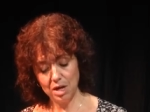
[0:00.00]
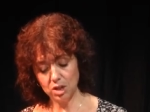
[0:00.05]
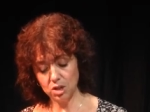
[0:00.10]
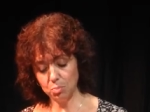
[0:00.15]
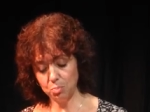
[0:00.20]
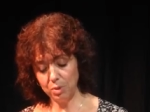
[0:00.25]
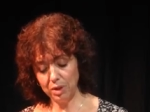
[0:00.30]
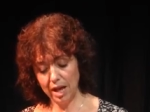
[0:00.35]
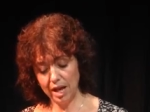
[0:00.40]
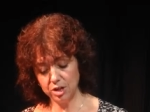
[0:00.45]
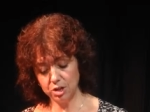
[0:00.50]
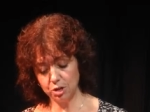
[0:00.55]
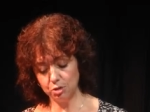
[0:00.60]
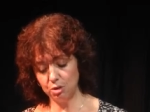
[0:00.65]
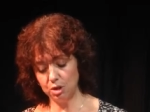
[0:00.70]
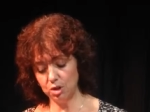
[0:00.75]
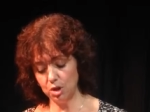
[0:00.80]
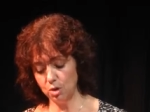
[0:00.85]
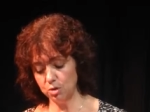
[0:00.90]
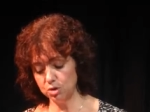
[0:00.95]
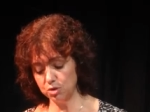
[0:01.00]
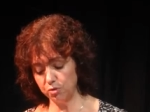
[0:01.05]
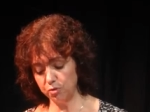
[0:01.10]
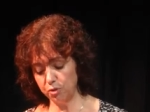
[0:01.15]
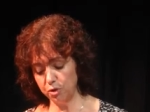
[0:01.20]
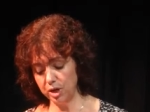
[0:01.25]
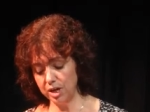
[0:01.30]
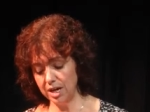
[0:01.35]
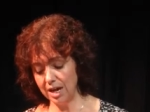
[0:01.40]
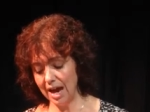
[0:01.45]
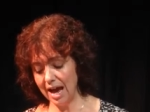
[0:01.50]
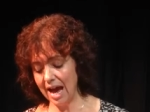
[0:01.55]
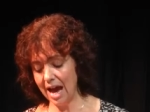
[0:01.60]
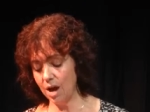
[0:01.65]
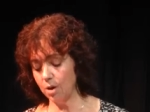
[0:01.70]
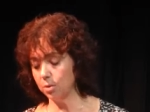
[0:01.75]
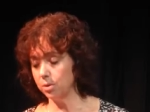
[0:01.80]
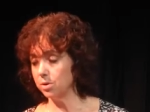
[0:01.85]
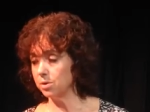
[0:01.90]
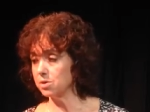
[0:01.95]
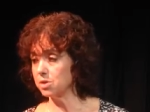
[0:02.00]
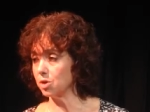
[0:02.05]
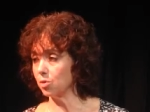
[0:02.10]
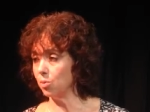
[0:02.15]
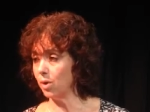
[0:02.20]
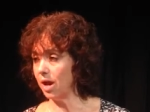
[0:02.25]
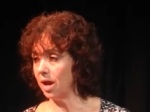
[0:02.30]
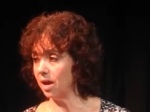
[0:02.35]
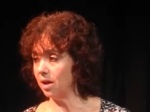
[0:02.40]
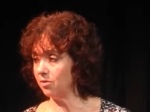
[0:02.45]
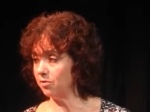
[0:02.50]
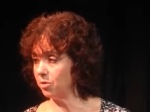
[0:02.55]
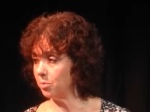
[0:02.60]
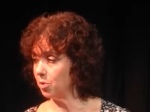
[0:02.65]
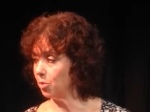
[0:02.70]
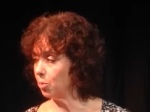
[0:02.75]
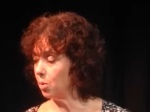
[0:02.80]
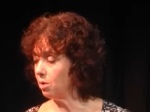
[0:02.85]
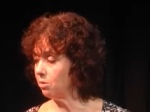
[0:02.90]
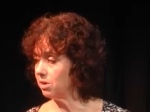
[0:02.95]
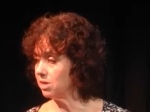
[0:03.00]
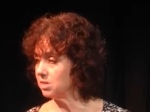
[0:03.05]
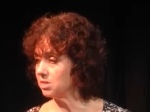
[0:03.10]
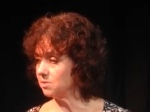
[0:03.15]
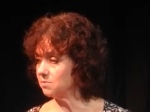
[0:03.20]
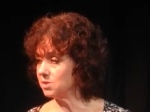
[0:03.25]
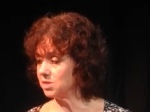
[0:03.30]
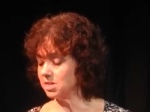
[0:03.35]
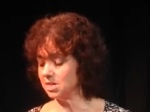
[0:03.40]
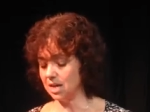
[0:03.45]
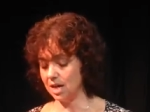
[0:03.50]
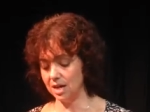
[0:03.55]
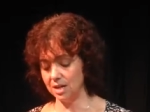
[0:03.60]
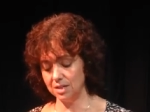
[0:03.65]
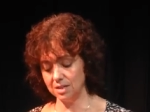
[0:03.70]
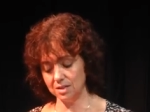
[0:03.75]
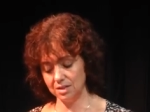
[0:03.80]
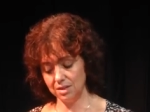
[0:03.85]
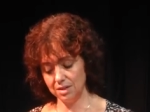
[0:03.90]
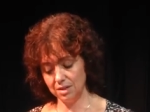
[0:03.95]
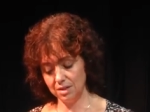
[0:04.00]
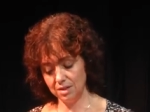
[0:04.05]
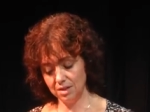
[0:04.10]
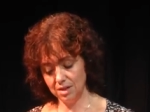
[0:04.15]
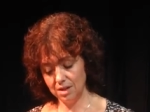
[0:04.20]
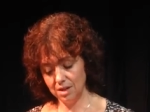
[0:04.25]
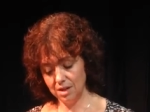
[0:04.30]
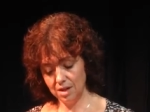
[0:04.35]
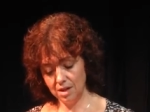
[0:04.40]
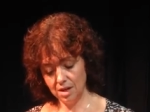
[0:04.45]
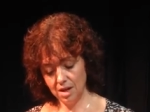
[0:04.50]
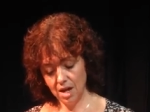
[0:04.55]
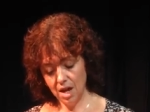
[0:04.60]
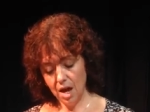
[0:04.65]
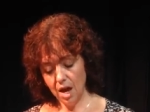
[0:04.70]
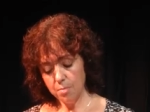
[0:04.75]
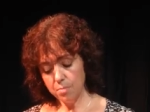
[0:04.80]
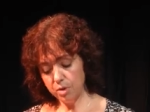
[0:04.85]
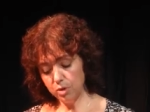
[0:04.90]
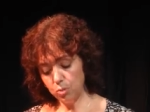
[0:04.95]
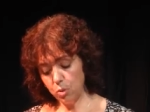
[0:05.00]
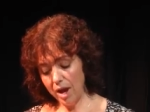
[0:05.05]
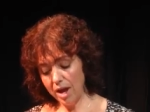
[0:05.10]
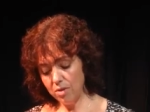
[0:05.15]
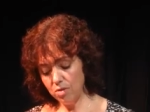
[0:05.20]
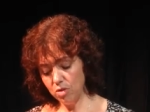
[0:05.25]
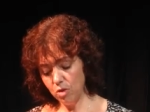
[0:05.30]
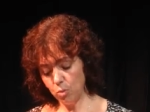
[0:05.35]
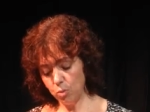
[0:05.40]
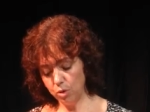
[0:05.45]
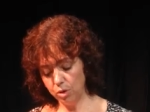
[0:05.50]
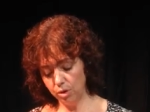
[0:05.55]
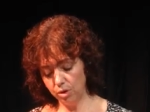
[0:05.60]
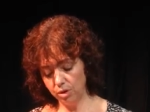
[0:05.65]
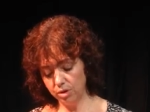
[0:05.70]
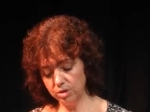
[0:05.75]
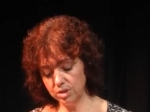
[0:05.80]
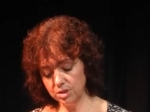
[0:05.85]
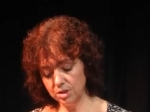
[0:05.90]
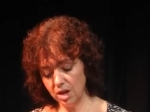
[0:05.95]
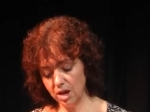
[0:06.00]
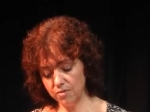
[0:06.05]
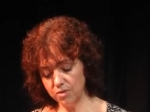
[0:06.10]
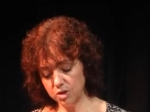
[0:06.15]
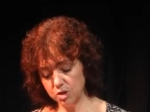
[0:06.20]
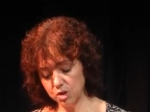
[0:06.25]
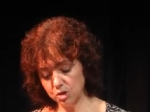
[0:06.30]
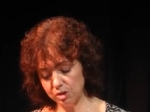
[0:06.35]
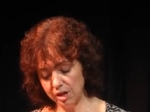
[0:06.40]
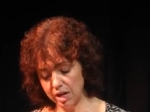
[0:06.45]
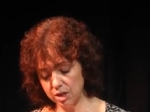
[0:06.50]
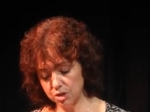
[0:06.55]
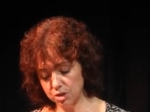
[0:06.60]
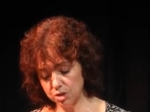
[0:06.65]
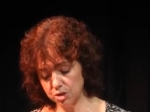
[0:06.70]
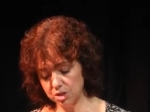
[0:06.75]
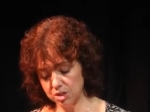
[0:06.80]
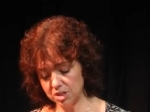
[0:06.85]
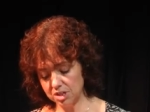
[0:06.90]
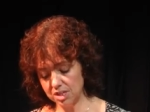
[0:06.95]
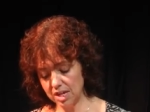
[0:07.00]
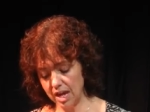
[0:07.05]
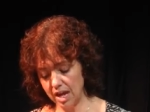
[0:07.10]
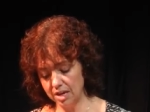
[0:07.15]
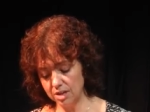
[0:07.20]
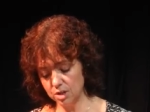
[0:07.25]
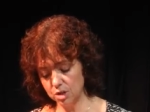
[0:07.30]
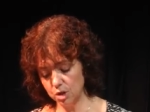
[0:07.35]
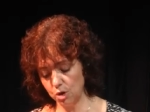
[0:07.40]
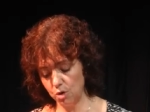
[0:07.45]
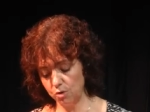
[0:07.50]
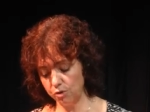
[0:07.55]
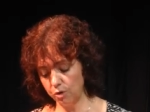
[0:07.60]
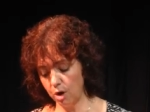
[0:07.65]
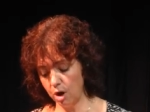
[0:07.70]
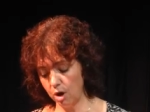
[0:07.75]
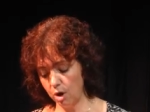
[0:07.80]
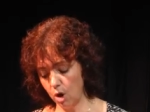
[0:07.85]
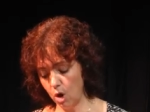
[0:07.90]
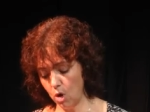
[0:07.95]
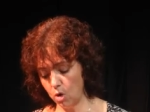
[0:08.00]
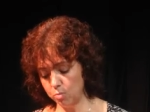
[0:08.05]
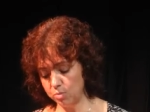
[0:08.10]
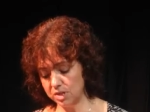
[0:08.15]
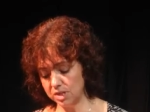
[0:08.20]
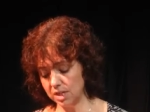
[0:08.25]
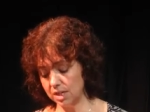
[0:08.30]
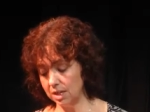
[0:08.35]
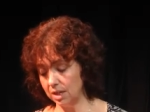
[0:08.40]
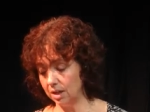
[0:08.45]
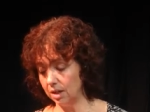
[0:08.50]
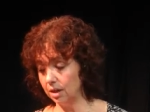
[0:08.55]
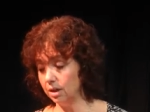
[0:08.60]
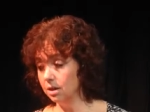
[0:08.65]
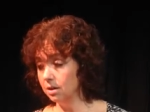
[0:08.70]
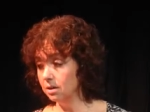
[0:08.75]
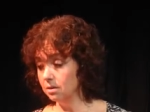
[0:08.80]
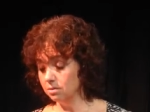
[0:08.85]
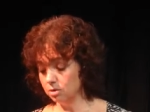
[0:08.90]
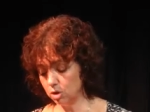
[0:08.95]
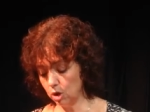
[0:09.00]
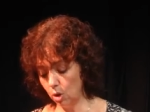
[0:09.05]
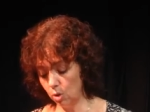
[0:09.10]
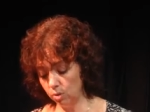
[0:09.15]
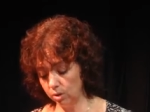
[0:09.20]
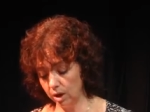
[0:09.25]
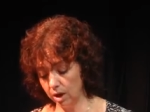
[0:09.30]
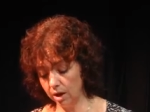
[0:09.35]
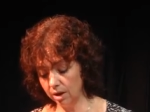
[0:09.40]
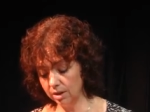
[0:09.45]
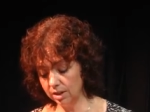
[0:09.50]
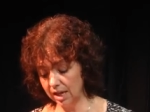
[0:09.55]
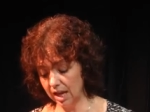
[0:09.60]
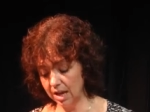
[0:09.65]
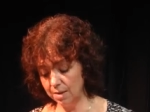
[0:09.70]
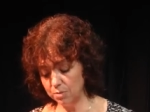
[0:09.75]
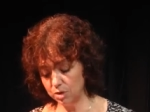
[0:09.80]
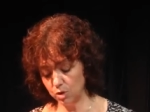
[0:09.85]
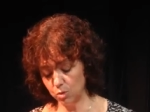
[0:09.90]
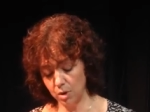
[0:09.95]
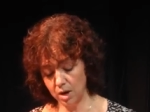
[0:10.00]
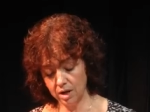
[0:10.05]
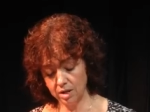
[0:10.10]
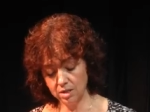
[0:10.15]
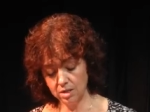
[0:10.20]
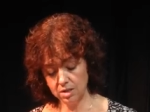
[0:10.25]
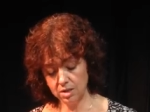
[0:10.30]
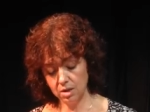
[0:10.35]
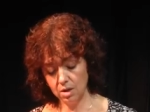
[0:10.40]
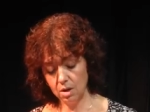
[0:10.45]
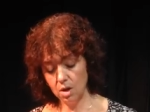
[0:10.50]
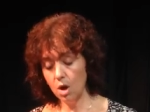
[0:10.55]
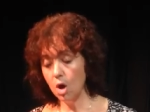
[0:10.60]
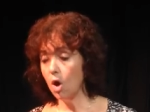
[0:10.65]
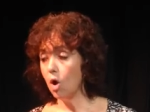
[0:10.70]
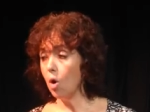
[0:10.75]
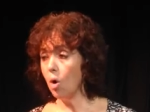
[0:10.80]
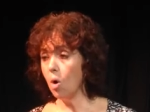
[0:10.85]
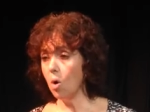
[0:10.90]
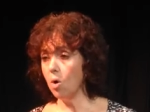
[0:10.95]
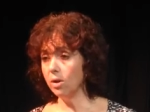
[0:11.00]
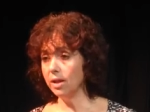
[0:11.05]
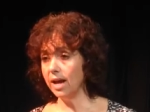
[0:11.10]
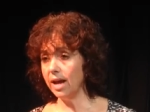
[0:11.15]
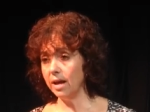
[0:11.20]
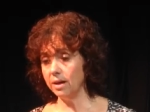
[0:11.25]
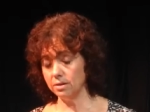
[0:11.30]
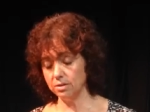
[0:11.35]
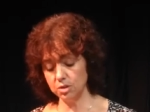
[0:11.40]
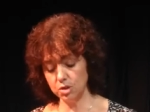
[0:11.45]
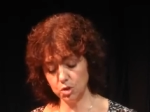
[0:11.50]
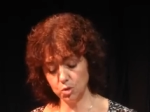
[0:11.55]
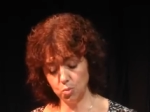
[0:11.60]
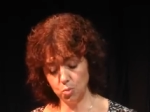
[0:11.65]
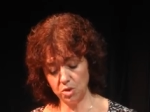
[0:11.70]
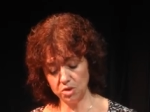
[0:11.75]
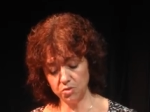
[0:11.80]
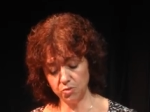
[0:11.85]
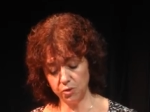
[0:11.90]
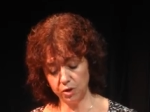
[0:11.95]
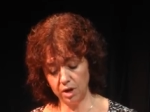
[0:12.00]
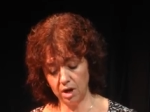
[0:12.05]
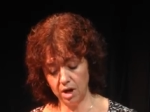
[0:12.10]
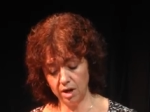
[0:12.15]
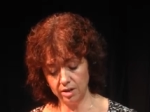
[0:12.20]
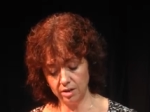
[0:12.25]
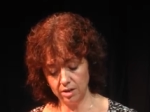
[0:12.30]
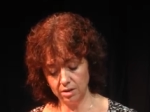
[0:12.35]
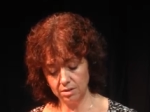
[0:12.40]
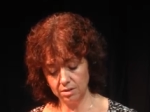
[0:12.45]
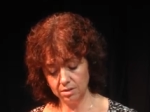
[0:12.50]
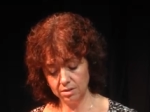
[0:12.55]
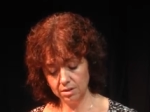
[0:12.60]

much pleasure in those free hours away from the worries of state. But when the word of the stranger's descent over our home city, Tola, came to us, all else was forgotten.